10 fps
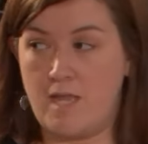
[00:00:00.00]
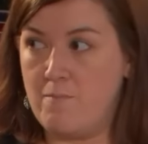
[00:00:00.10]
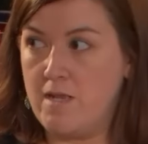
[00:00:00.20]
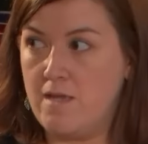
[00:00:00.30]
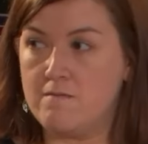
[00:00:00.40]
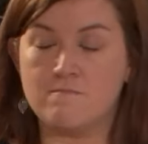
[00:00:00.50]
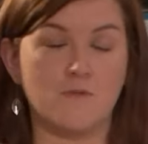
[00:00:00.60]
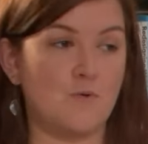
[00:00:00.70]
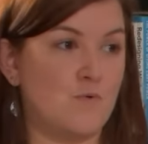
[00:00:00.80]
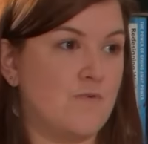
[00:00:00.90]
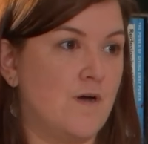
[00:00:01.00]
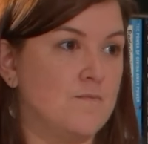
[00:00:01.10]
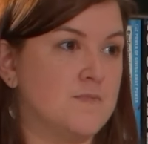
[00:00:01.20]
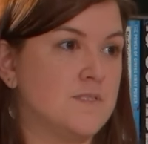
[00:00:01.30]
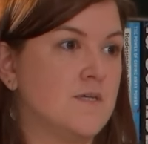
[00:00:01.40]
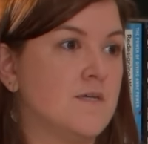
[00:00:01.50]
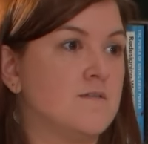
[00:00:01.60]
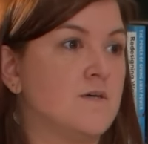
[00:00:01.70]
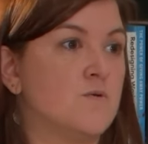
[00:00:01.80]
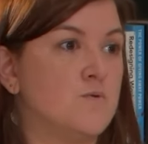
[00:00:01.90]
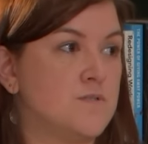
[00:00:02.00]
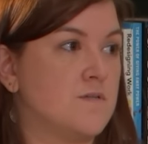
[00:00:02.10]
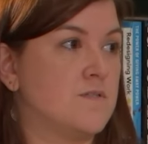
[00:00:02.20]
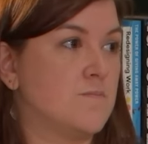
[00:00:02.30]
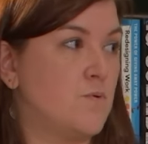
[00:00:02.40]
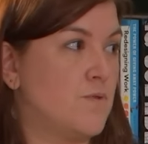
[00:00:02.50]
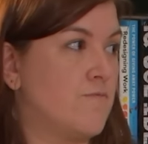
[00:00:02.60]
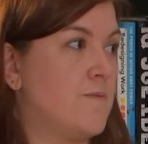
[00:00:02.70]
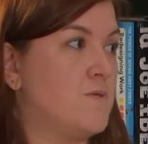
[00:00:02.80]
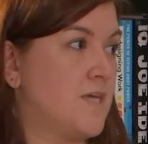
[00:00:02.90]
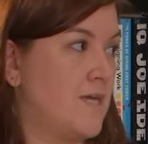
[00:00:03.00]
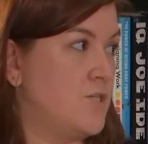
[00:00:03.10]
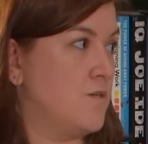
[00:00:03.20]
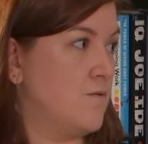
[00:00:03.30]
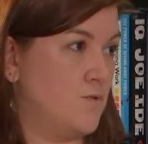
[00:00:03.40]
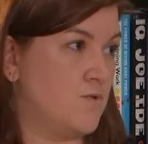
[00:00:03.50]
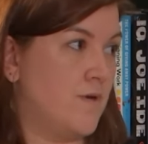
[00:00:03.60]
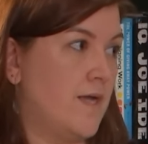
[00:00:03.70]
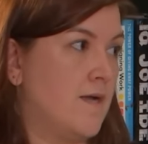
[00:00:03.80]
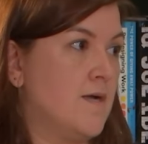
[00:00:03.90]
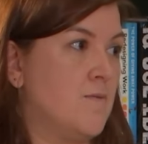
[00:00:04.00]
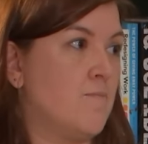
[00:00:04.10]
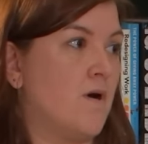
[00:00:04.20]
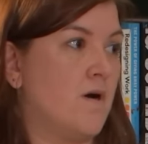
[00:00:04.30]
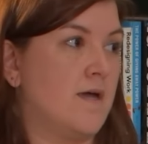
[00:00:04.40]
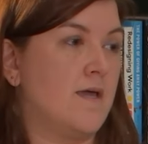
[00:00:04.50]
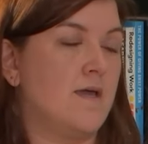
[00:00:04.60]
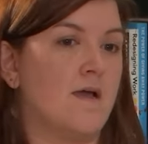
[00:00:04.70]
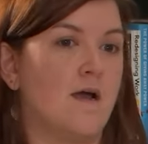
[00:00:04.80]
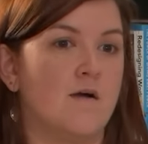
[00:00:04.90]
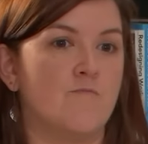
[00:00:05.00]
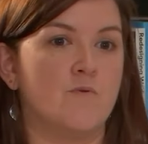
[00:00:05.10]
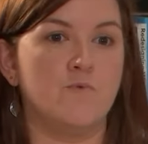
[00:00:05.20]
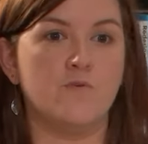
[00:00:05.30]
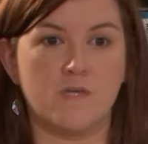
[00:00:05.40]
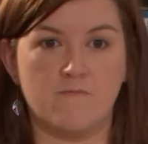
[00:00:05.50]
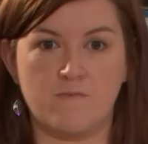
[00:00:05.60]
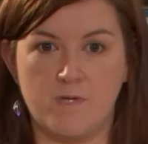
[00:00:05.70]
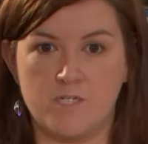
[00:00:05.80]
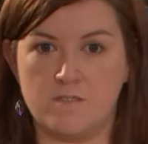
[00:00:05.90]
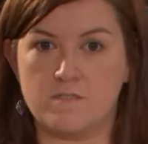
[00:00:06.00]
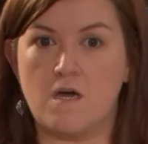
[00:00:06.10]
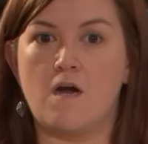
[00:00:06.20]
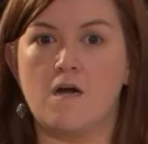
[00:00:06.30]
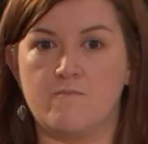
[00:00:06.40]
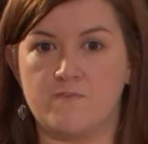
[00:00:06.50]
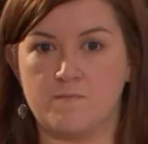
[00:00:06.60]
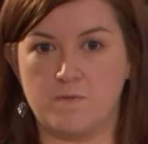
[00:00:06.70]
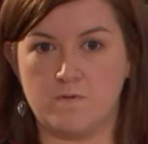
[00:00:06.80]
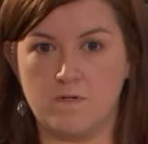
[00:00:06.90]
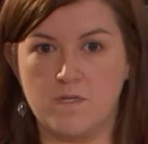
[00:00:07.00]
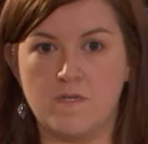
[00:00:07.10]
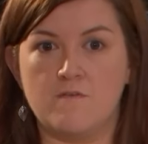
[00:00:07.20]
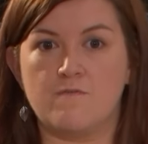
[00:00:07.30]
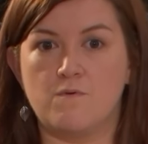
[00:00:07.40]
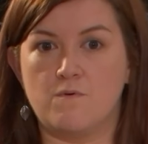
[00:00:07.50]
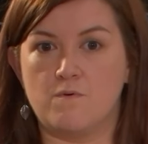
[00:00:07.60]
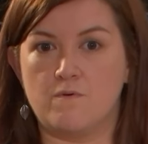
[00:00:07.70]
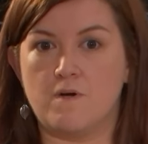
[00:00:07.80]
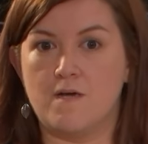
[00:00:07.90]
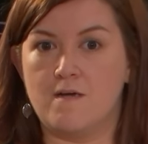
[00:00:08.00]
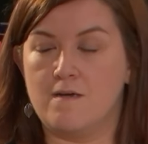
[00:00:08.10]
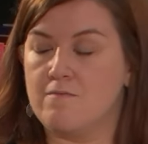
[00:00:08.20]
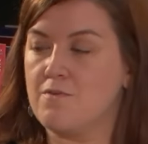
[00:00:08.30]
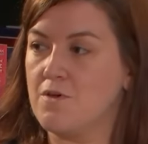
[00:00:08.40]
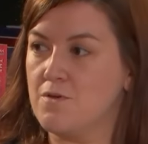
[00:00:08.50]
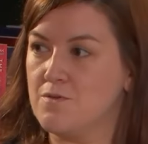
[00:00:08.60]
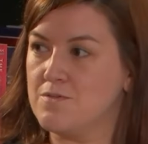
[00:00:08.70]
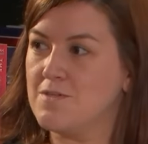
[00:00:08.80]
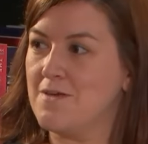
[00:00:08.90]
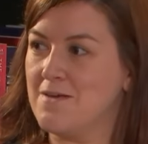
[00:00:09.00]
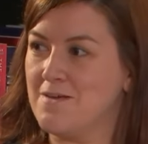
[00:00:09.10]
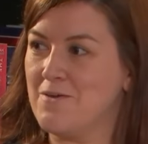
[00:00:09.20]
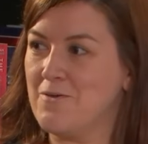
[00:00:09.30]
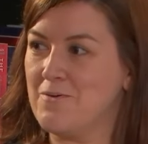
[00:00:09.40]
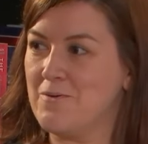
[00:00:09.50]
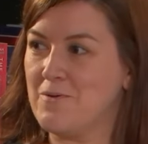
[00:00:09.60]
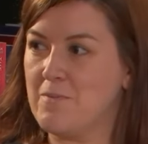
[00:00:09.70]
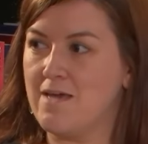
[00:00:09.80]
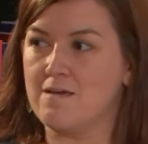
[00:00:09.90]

namely law firms, that also support the reputation laundering by removing information that's uncomfortable for those who